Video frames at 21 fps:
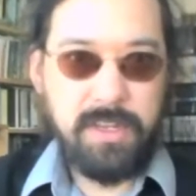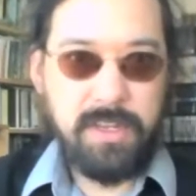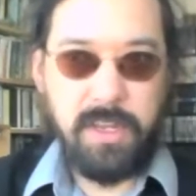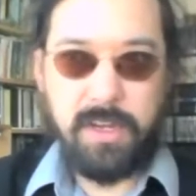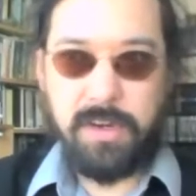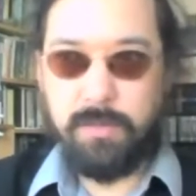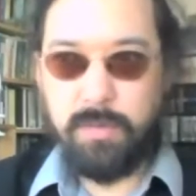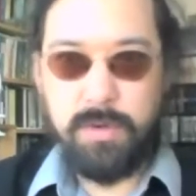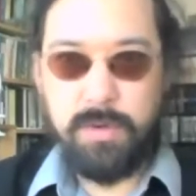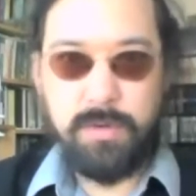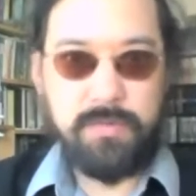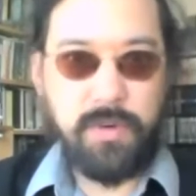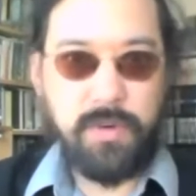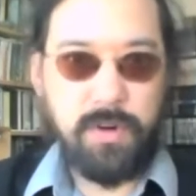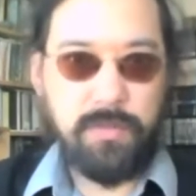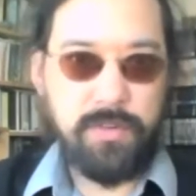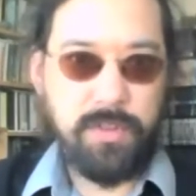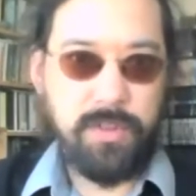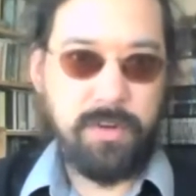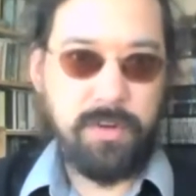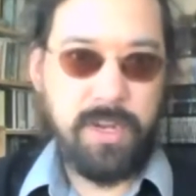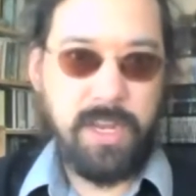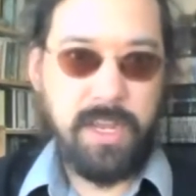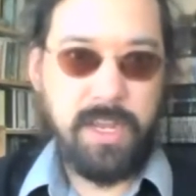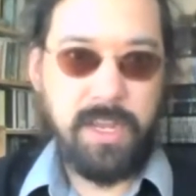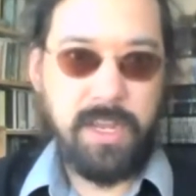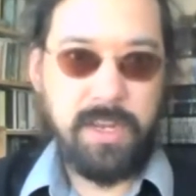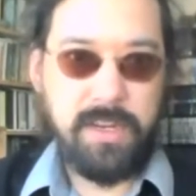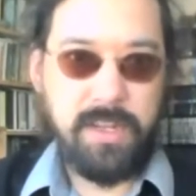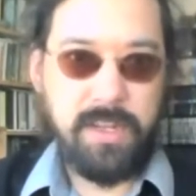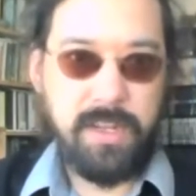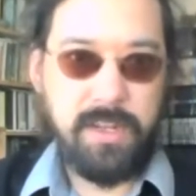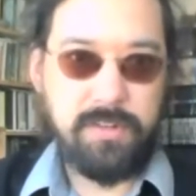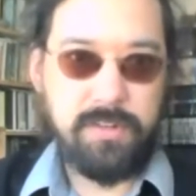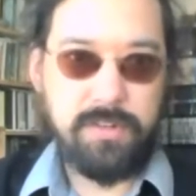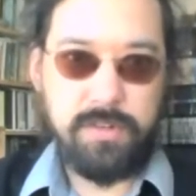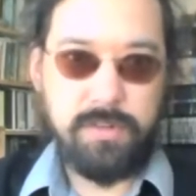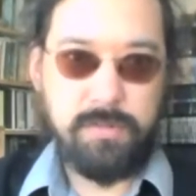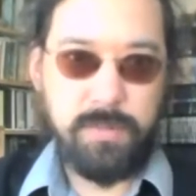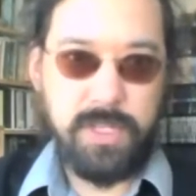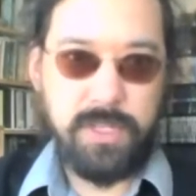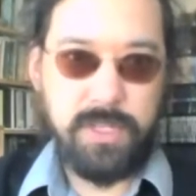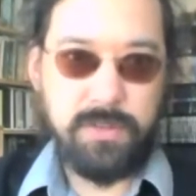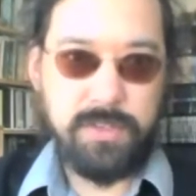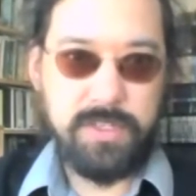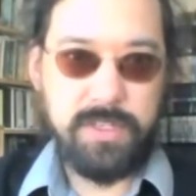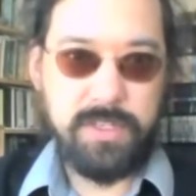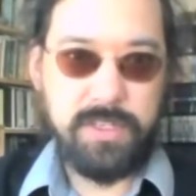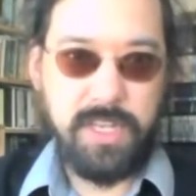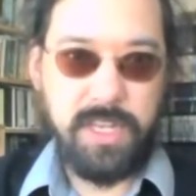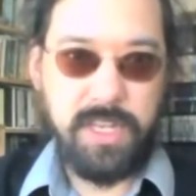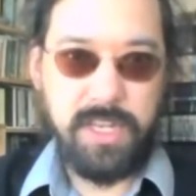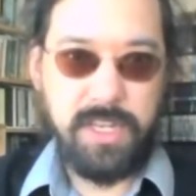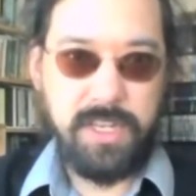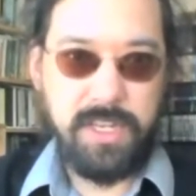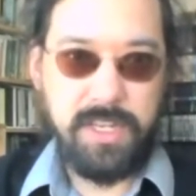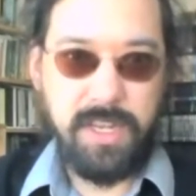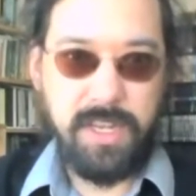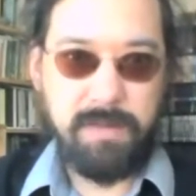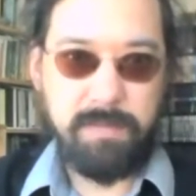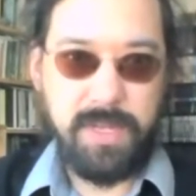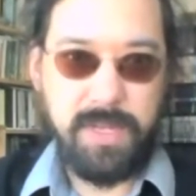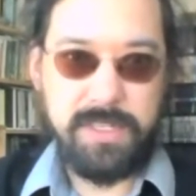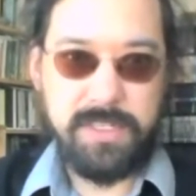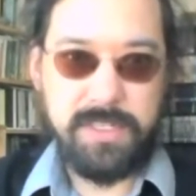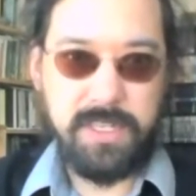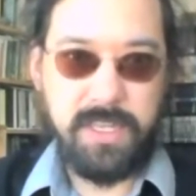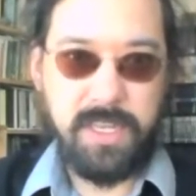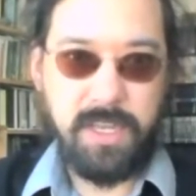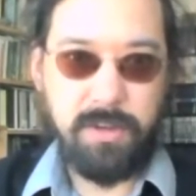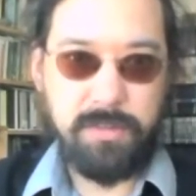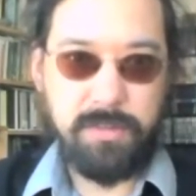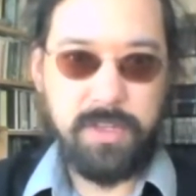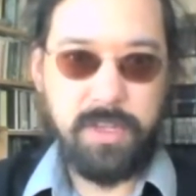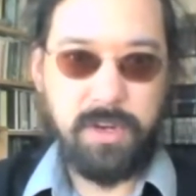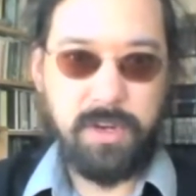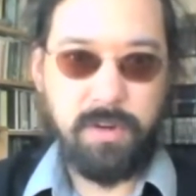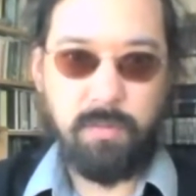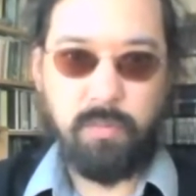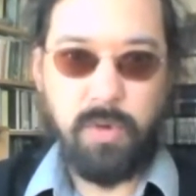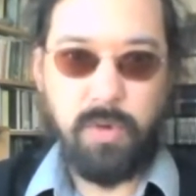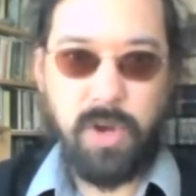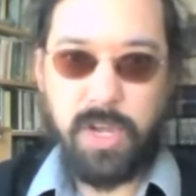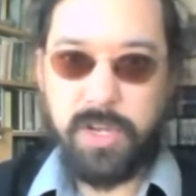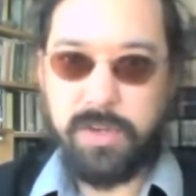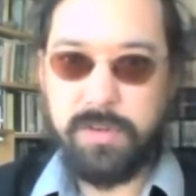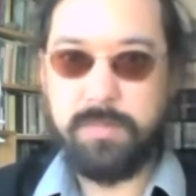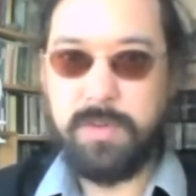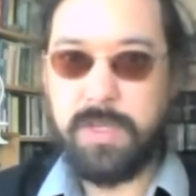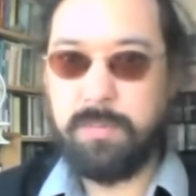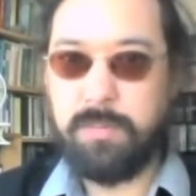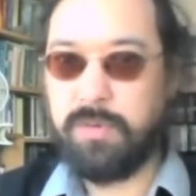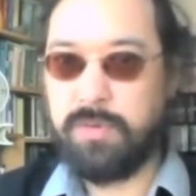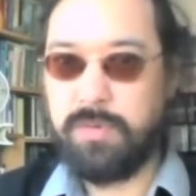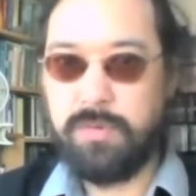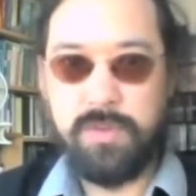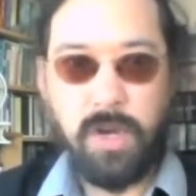get a roof over their head and two meals a day and basic health care, why do people who